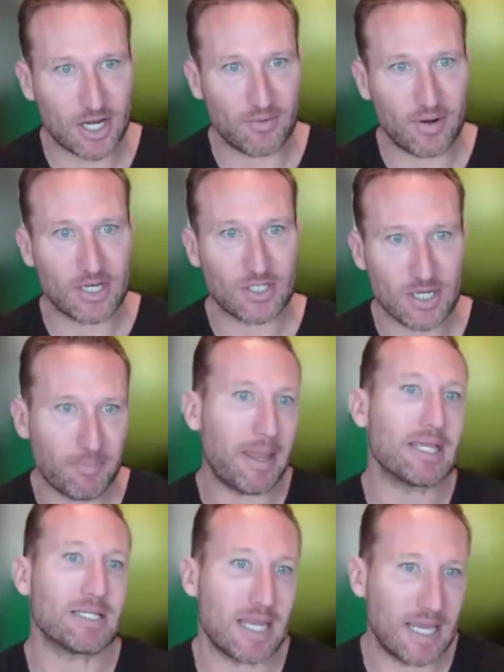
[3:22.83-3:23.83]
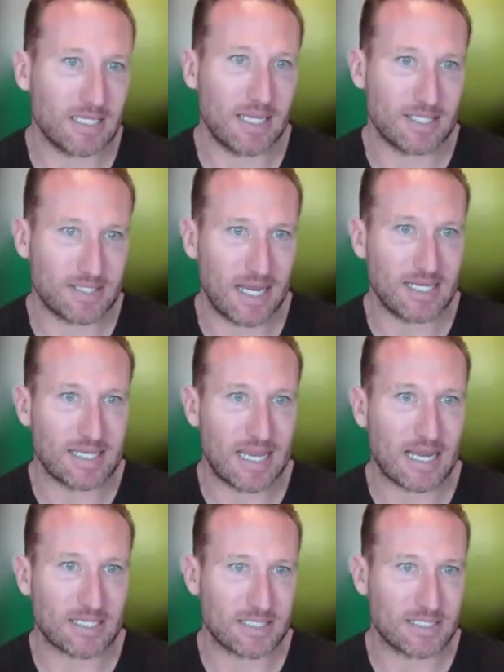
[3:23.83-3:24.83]
generation to pay estate
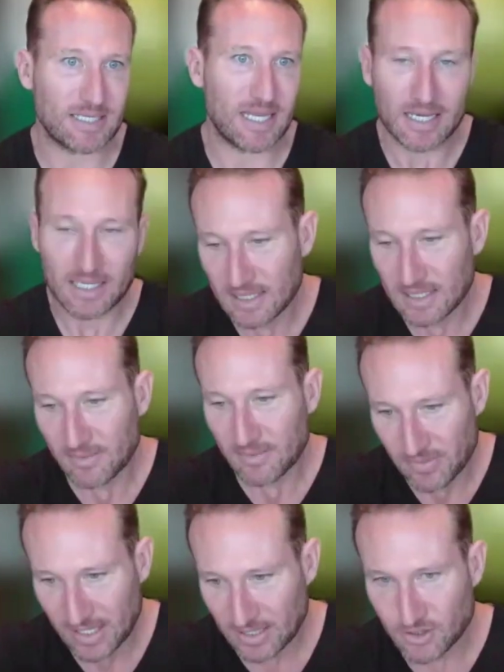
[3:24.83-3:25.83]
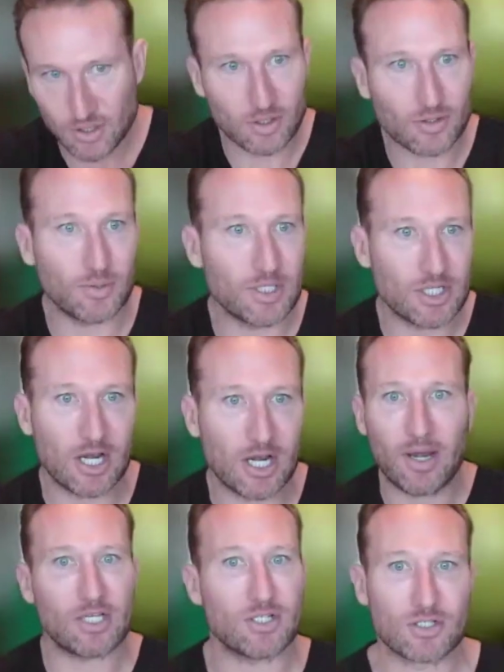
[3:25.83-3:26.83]
taxes and then. In 2 or 3
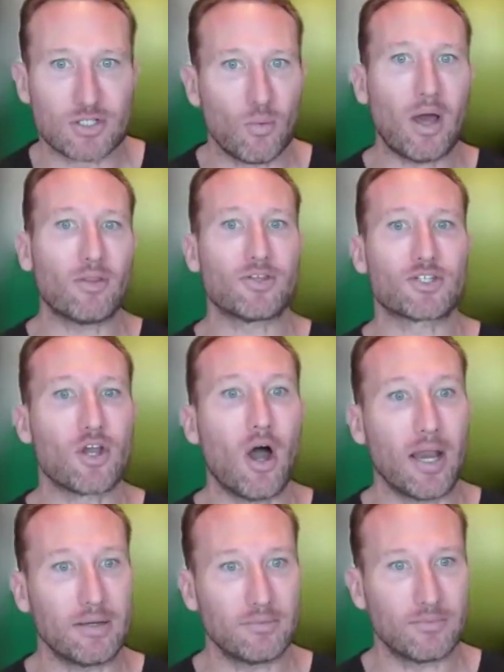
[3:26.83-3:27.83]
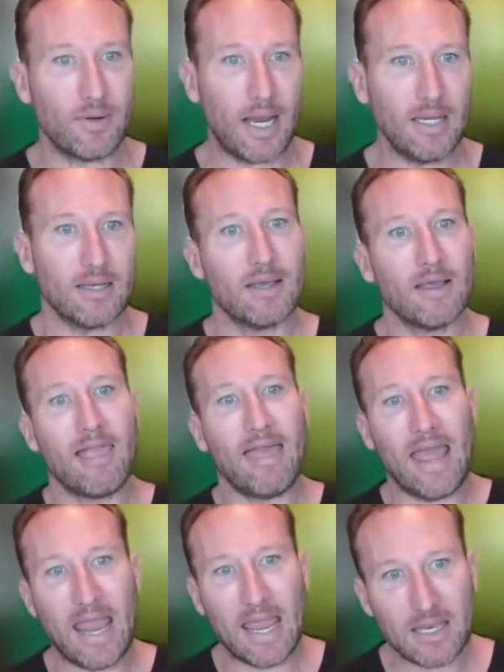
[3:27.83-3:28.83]
generations, the wealth is gone, right?
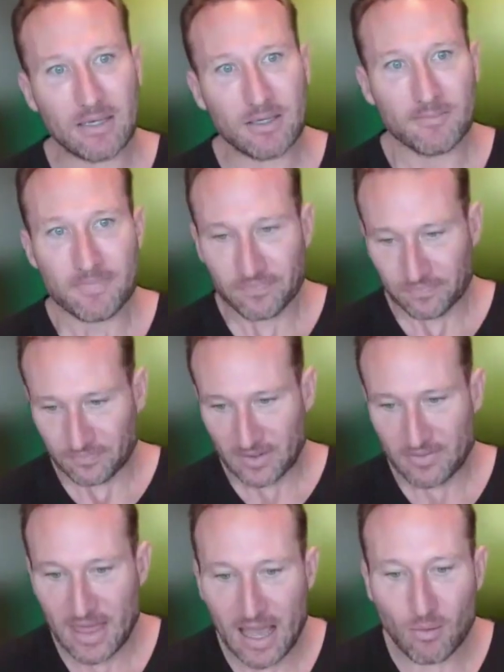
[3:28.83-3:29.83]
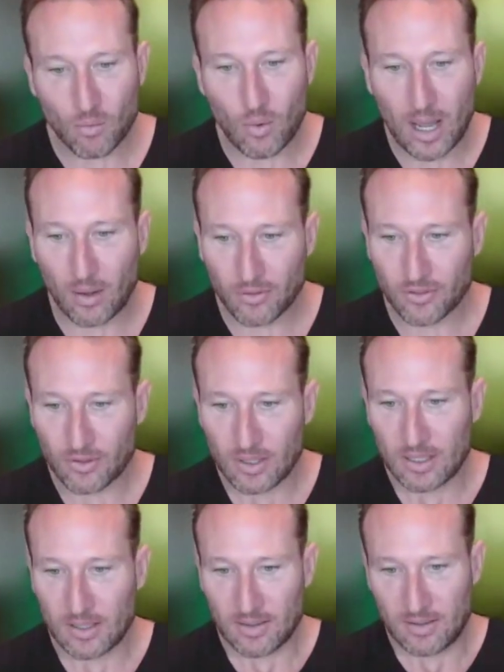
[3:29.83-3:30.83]
And that wealth
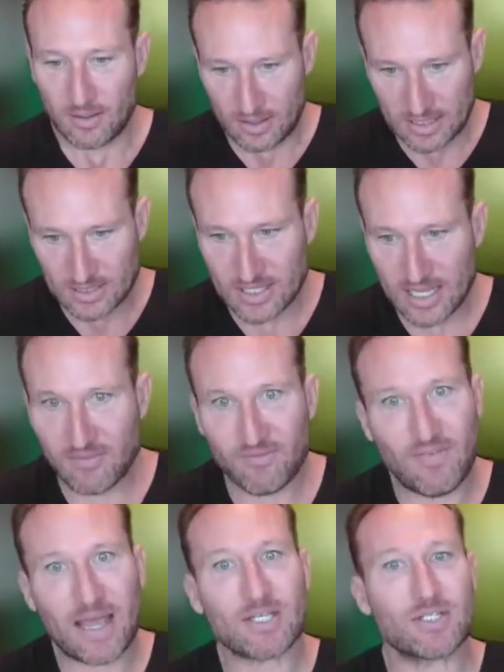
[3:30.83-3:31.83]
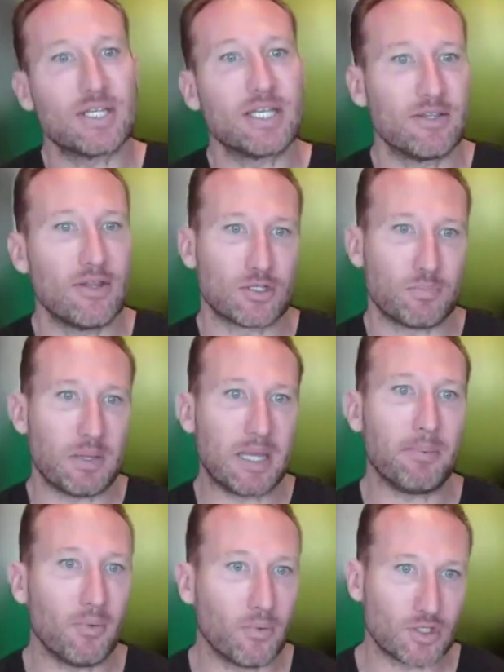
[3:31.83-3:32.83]
is then vested in those
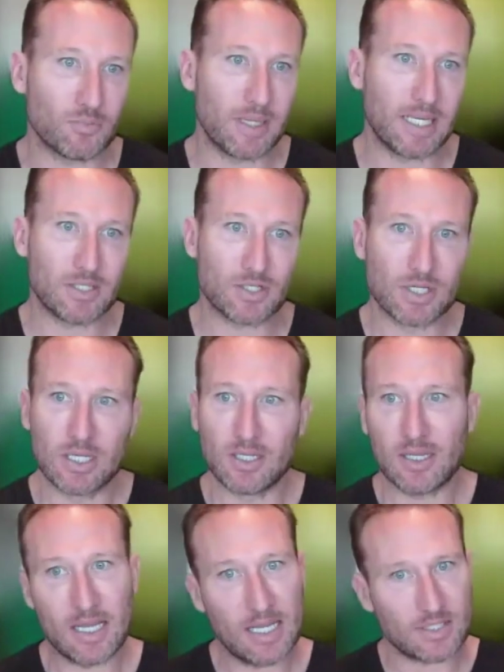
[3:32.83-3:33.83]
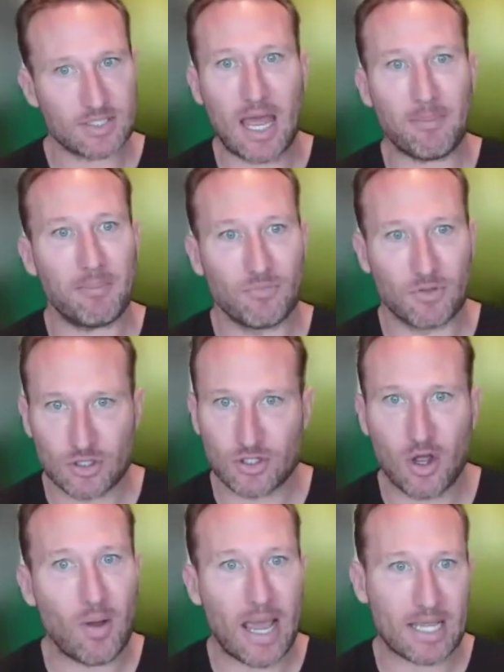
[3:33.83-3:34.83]
people, which means there's
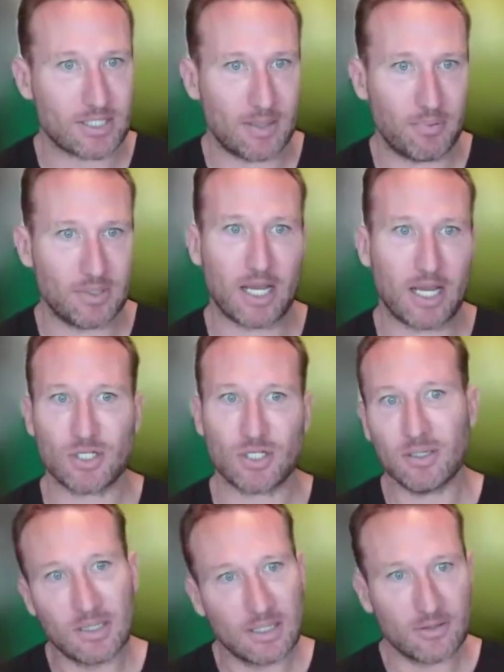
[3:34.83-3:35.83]
no asset protection.